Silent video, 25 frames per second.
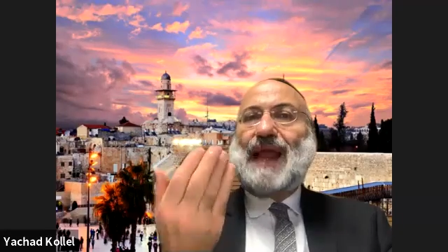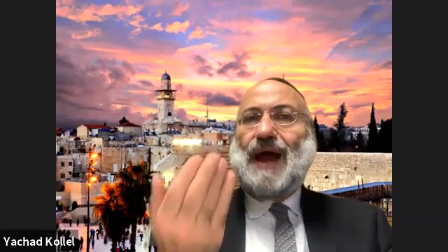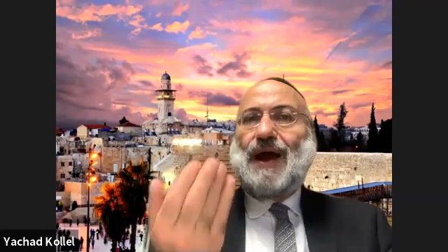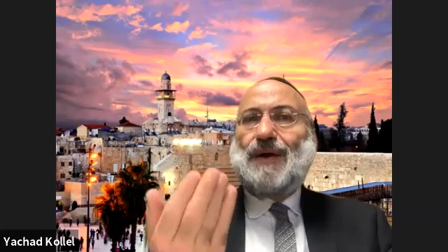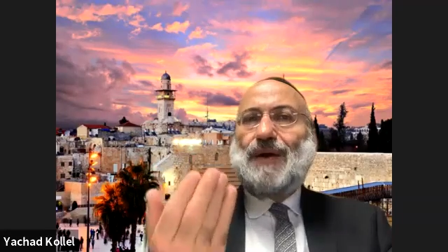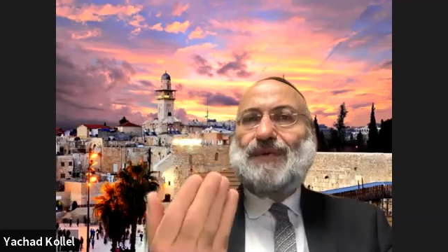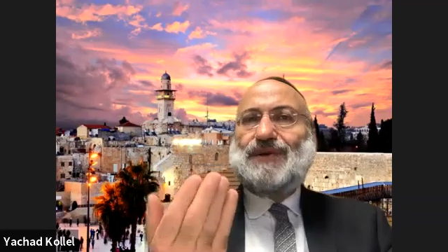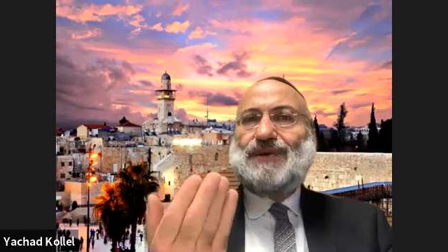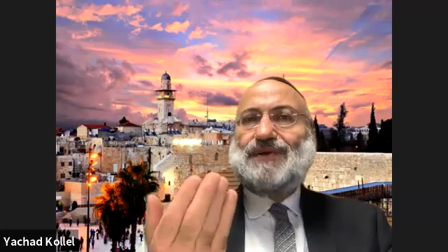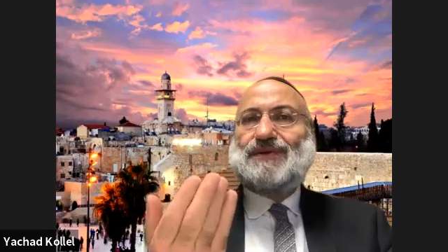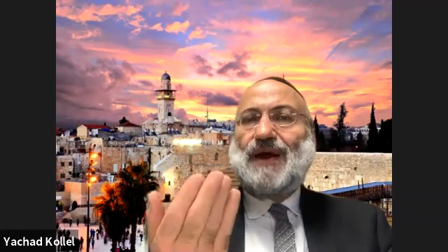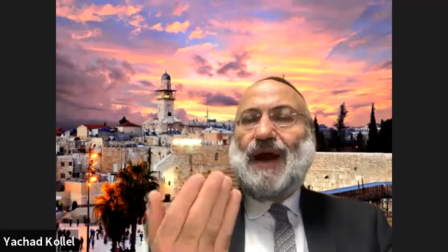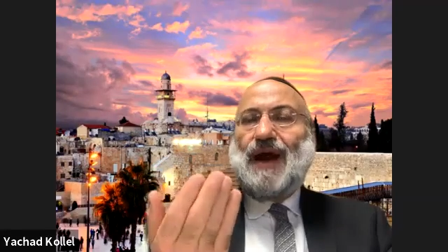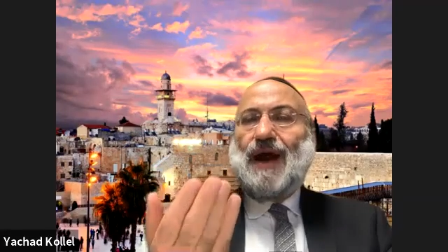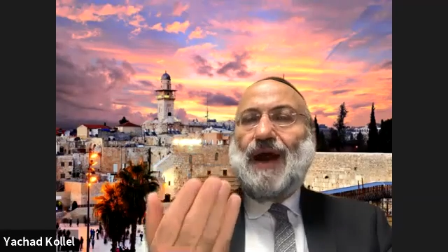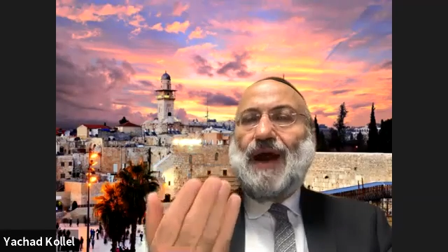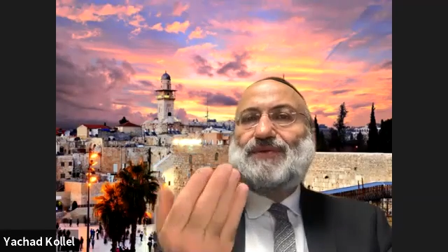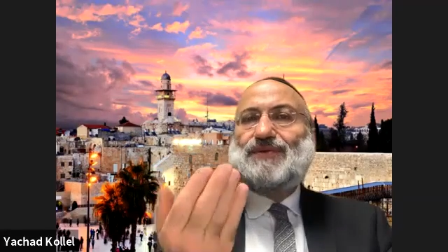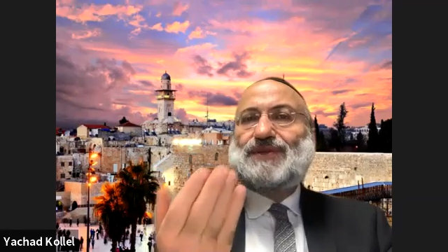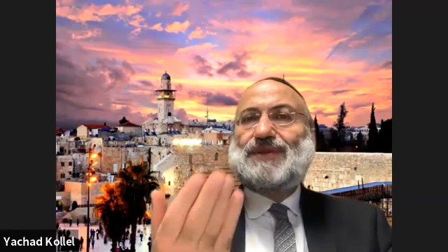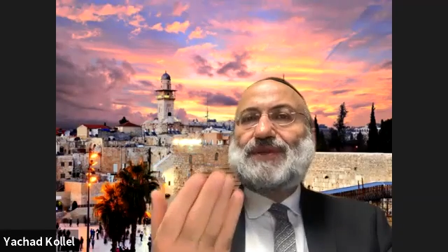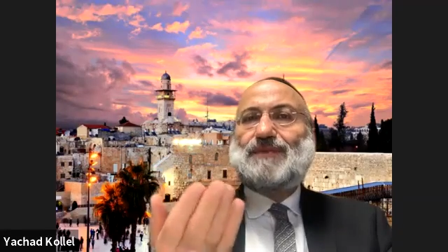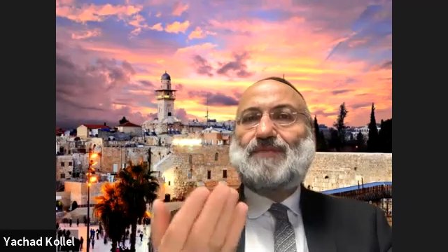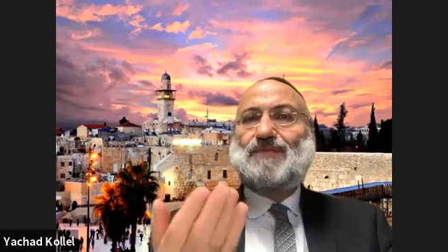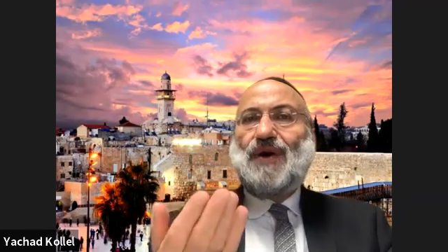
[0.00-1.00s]
is
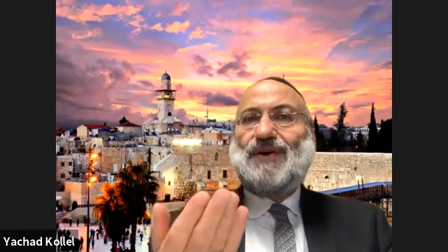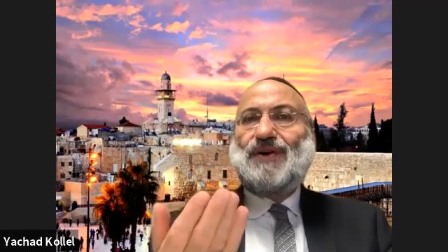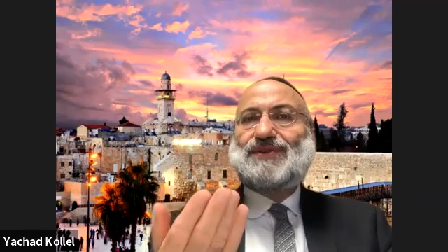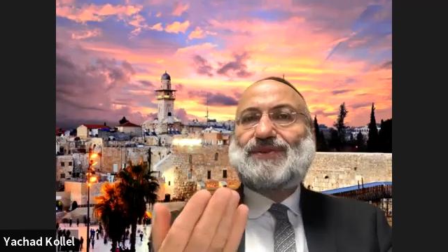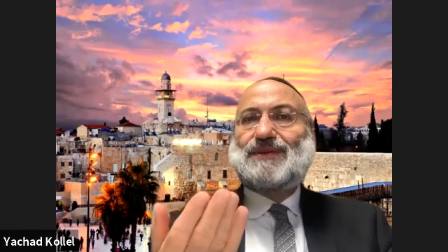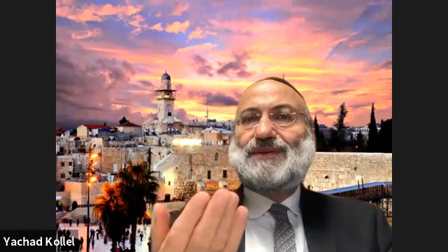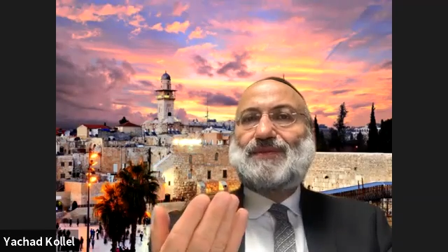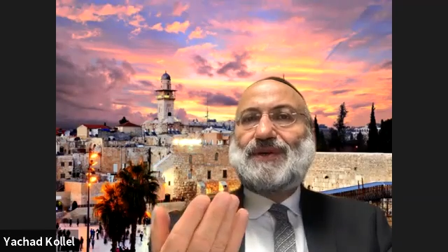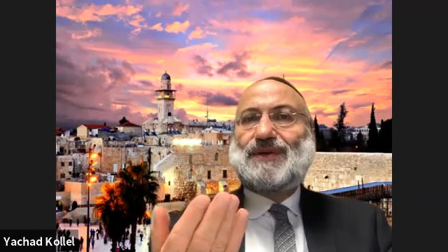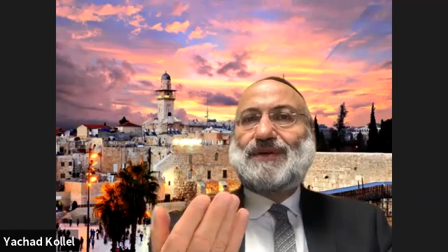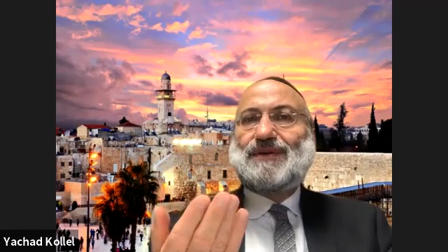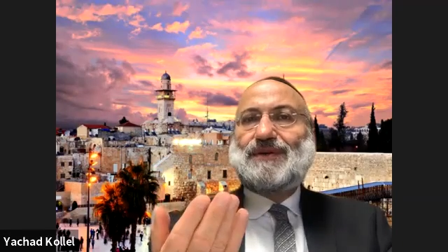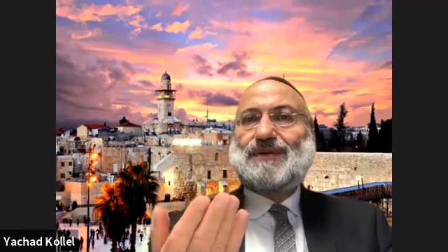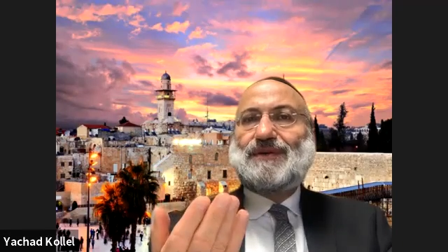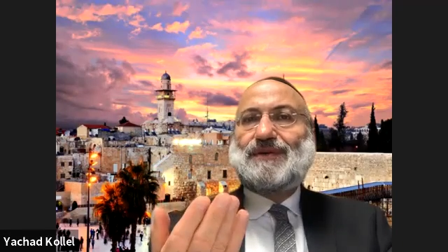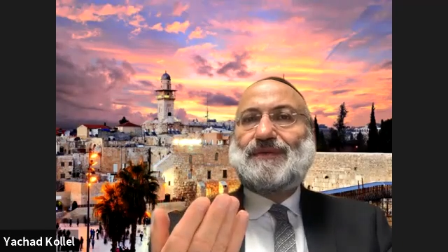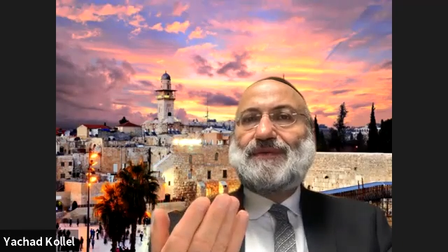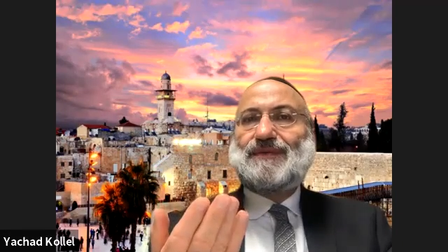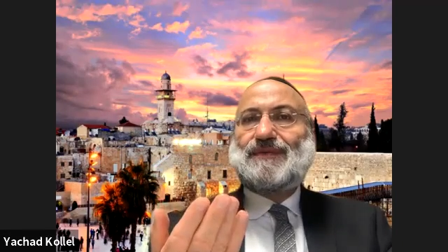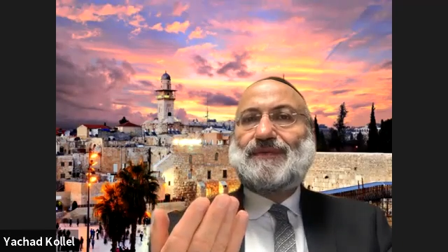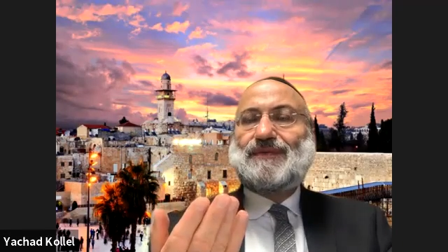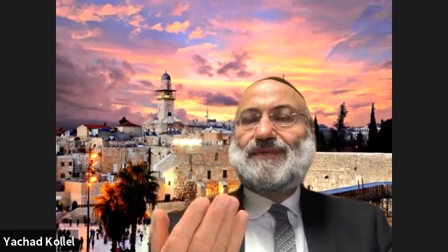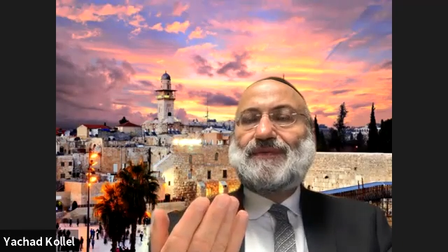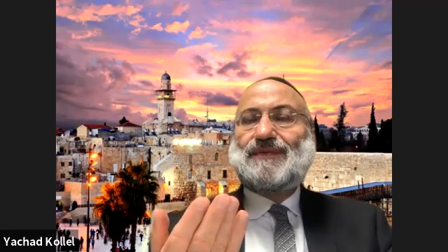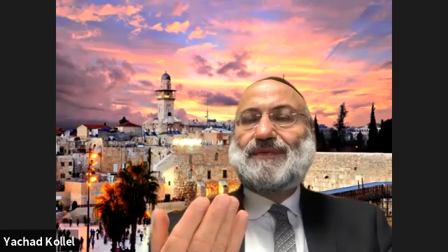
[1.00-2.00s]
it possible?
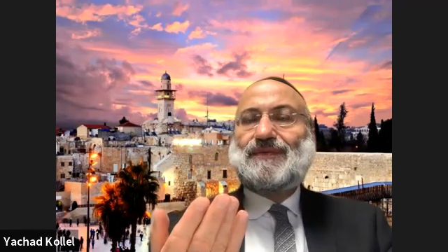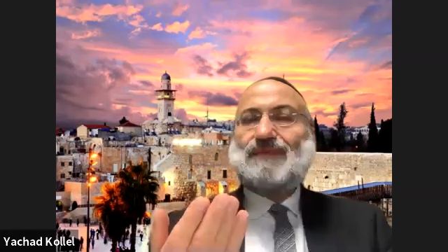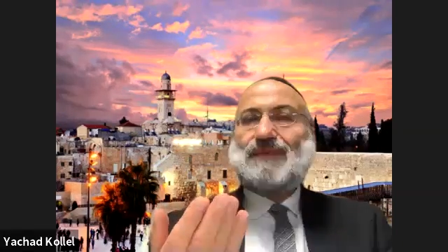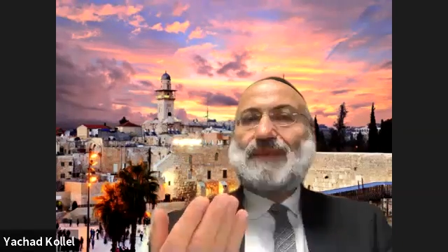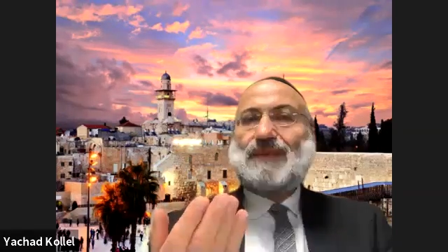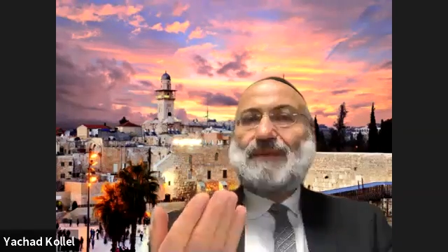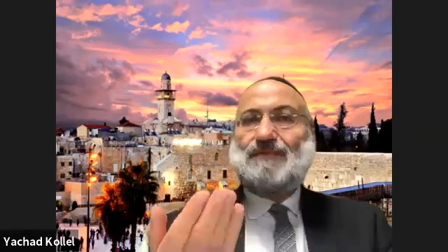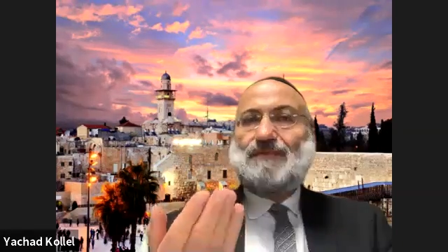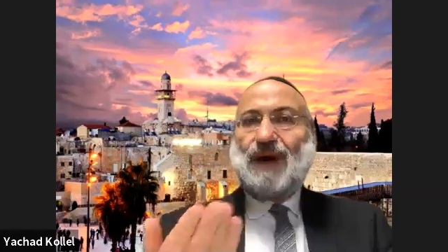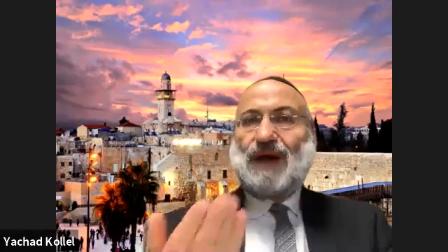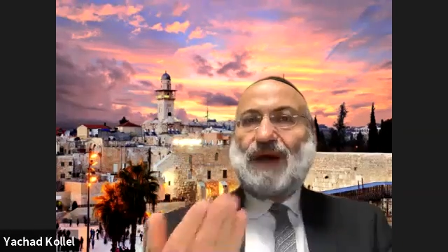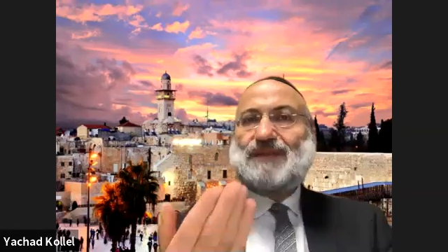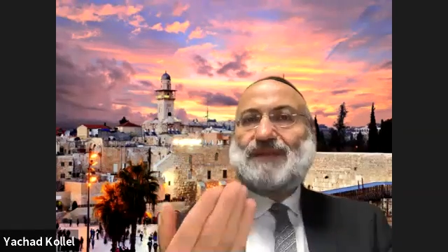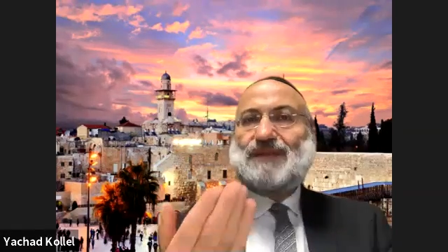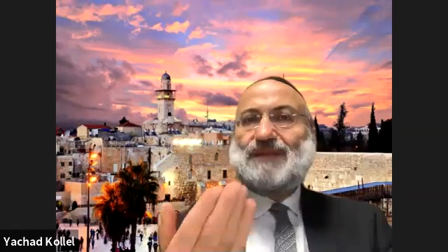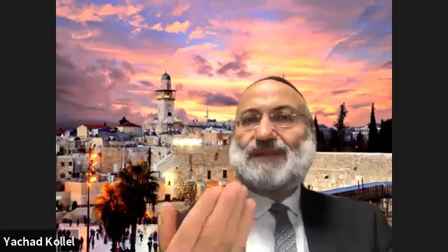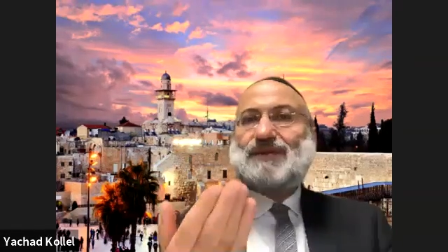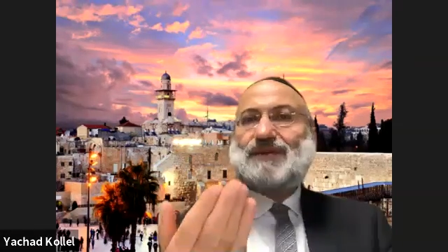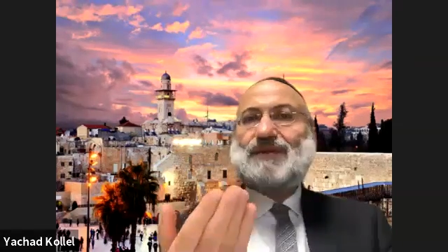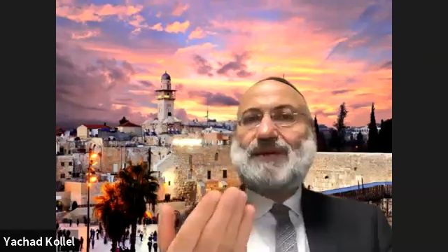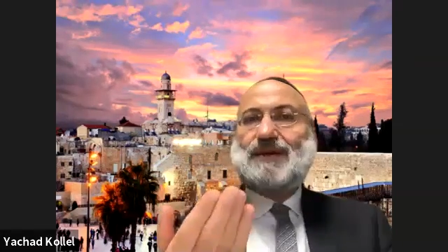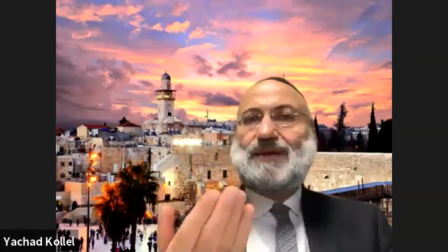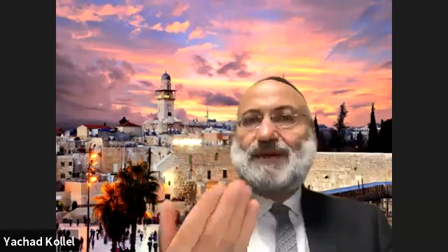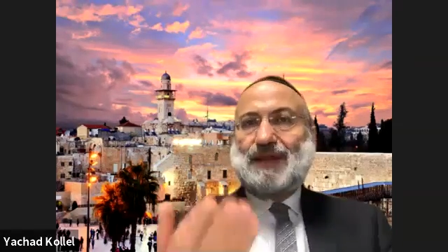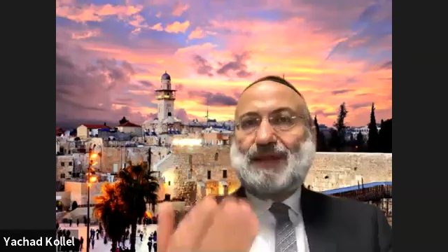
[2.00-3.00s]
But
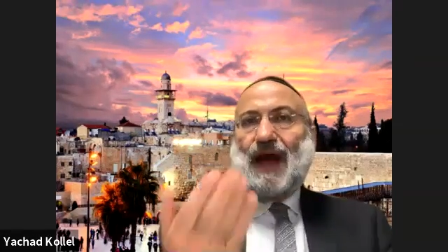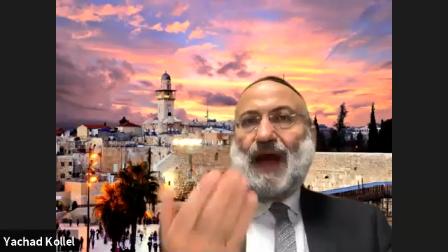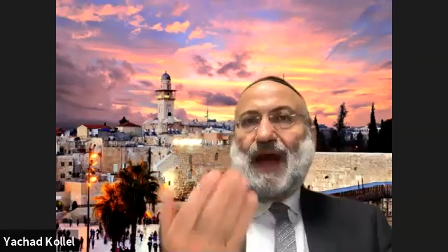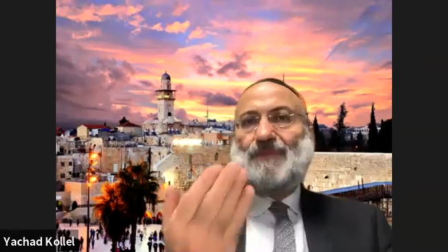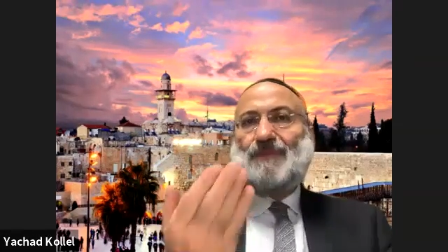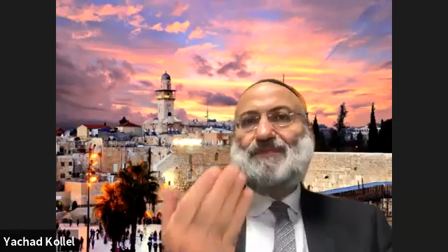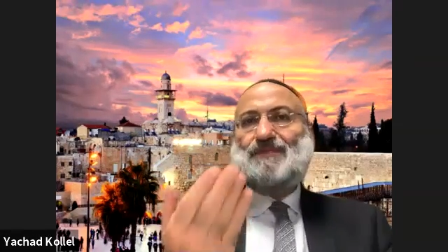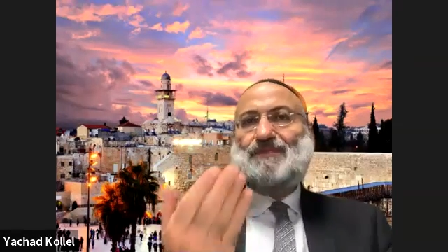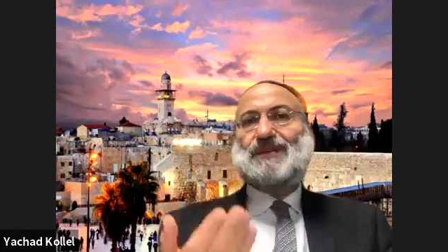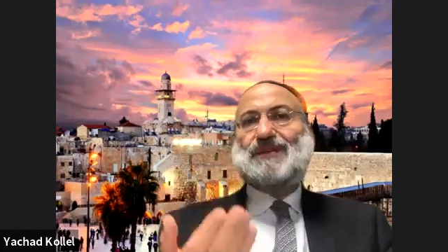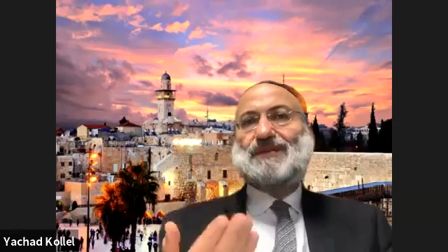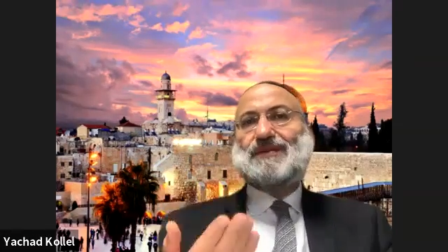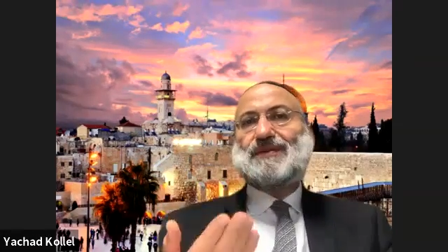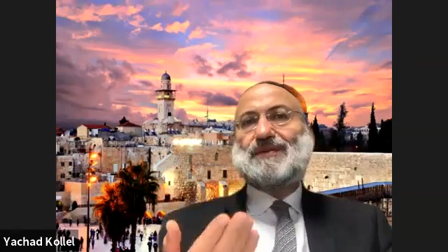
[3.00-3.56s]
it happened.